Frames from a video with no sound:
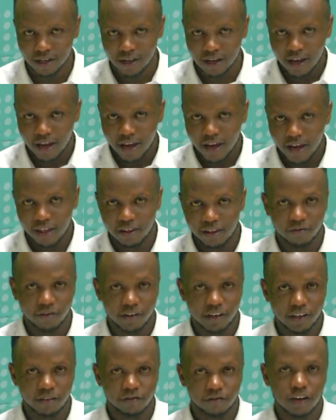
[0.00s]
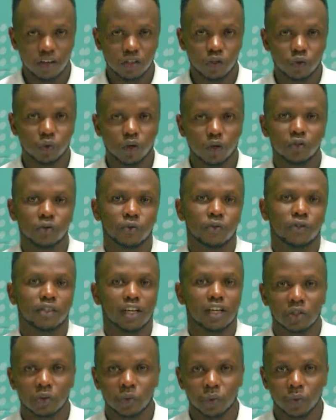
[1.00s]
And the very first word to start
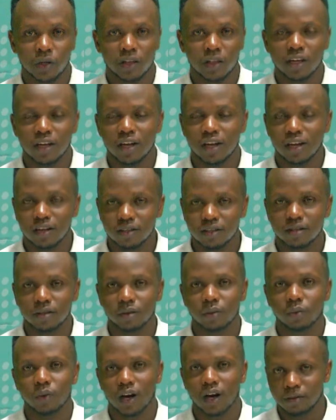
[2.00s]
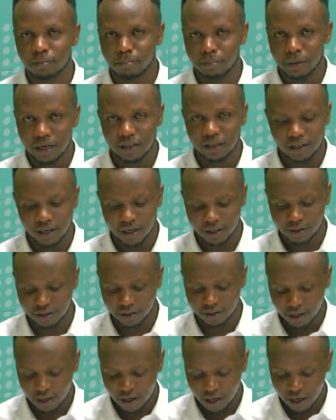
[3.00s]
with is the word business.
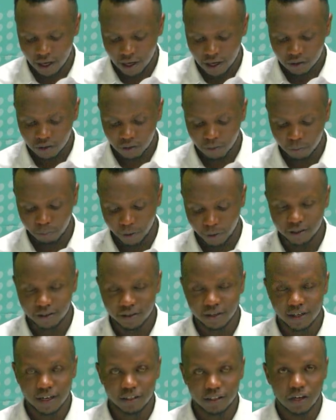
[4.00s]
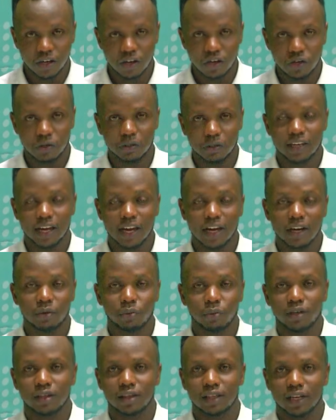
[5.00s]
So business, you sign with
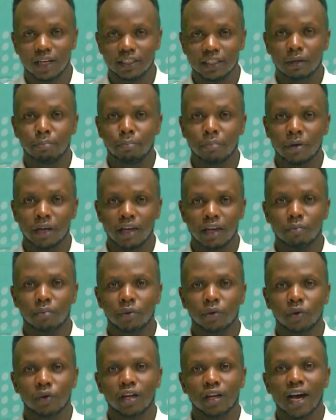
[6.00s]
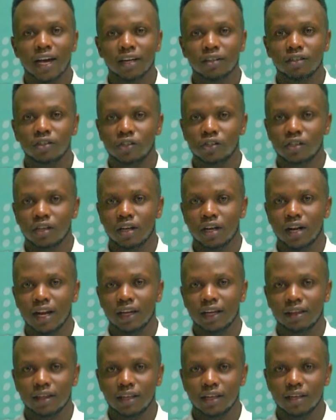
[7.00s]
the letter B, both hands like
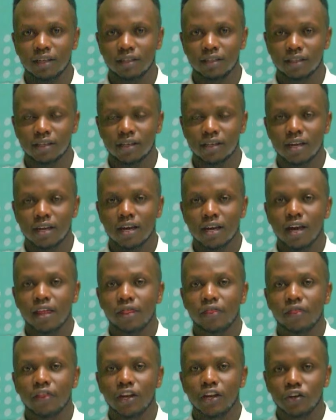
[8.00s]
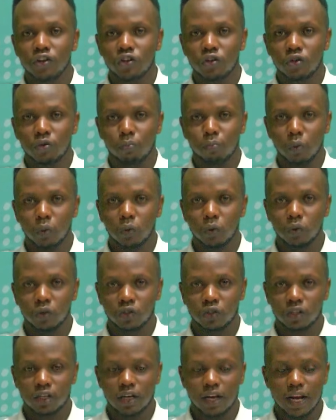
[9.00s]
this. Then you put
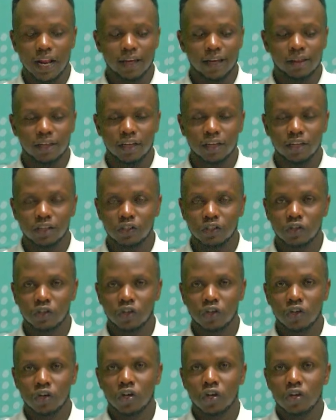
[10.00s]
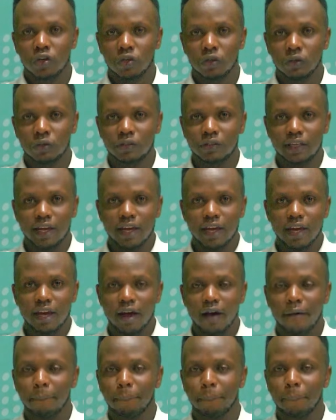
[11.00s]
like this, you say
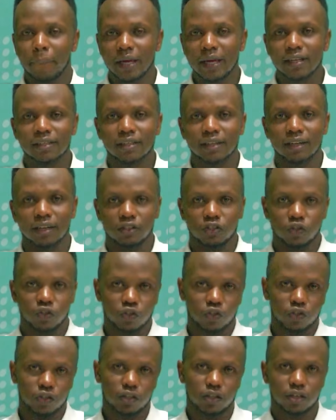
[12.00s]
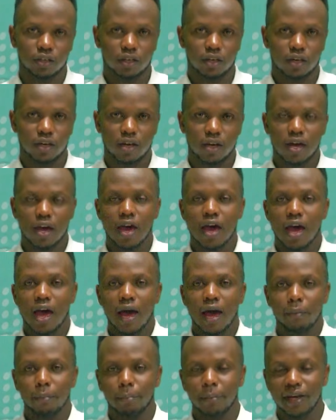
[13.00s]
business,
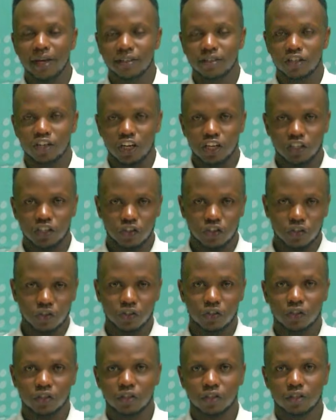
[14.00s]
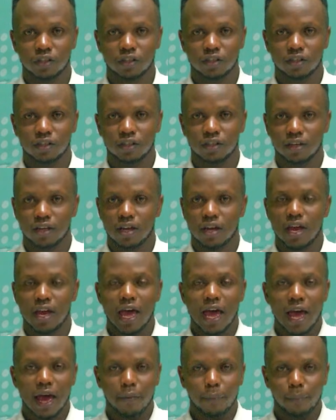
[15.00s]
business,
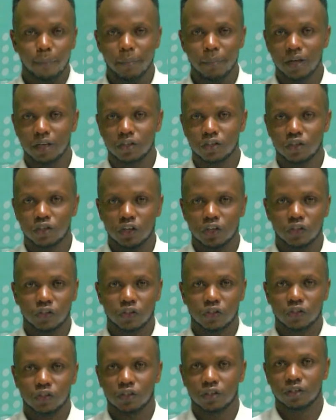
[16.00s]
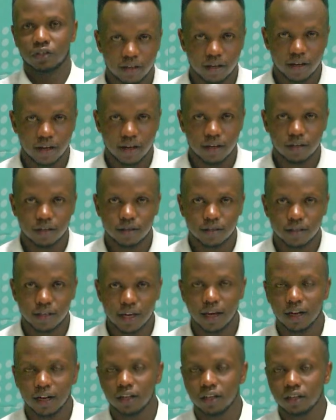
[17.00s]
business.
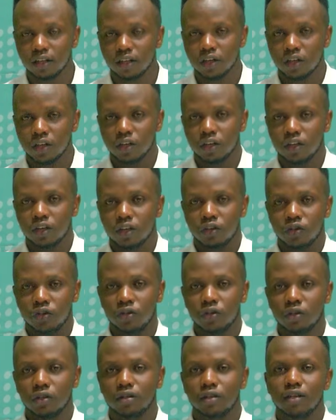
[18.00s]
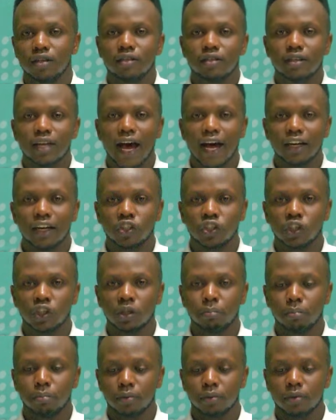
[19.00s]
Sell, use this hardship
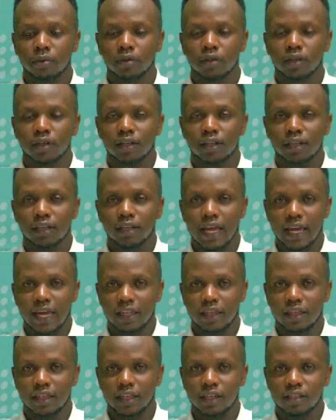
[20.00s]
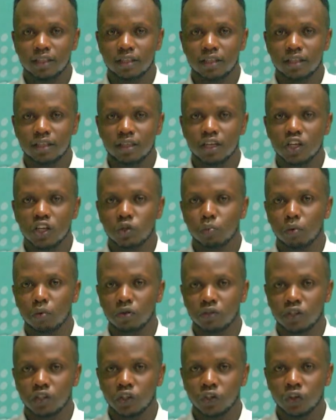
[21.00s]
like this in this
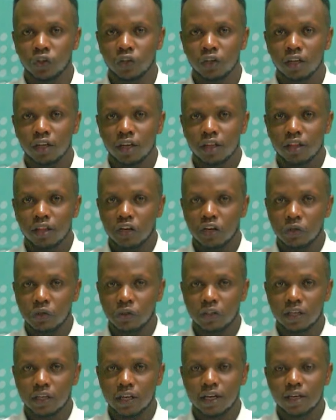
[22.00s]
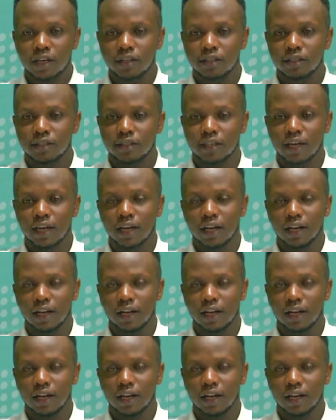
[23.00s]
position, then you say sell.